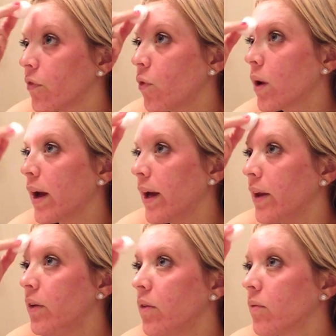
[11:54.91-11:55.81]

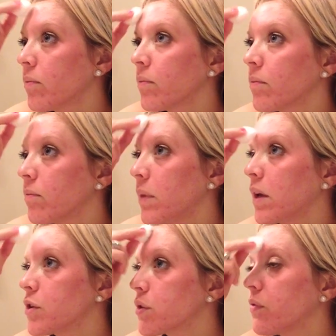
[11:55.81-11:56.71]
forehead,
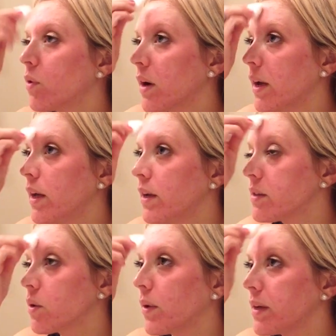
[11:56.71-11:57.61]
because your forehead
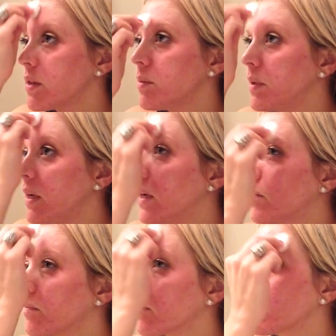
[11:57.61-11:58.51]
is going to
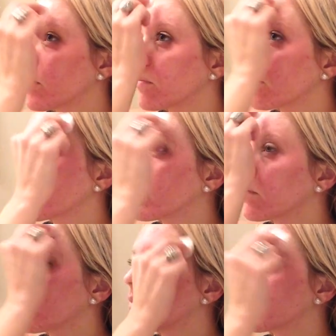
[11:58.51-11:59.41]
be
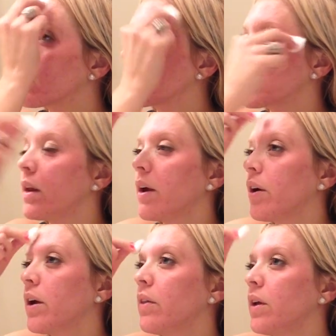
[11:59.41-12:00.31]
an
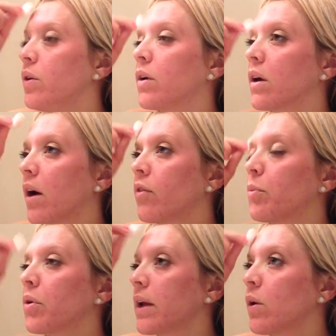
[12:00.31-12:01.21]
area that you can cover pretty